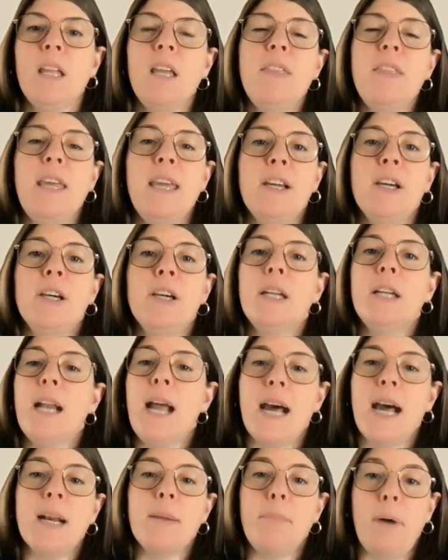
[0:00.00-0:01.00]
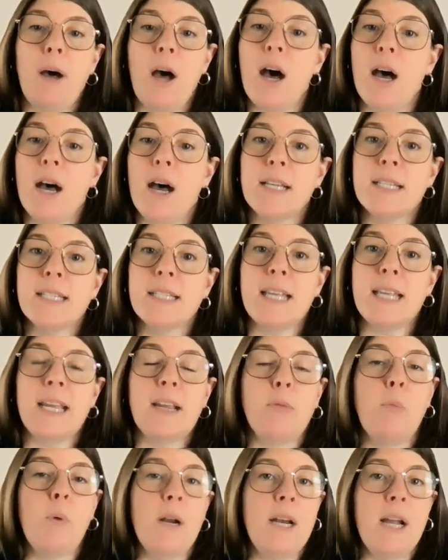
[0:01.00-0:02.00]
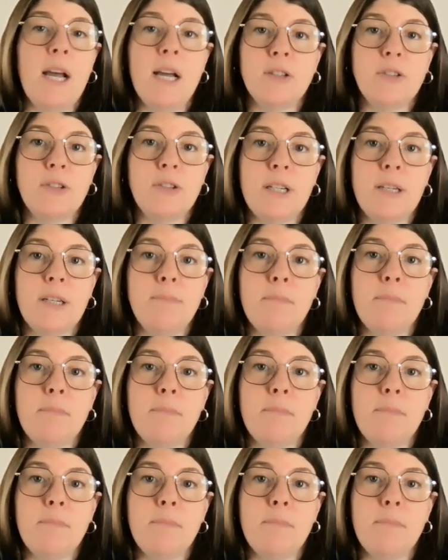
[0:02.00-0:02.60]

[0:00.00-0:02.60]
They could add a pause, like 100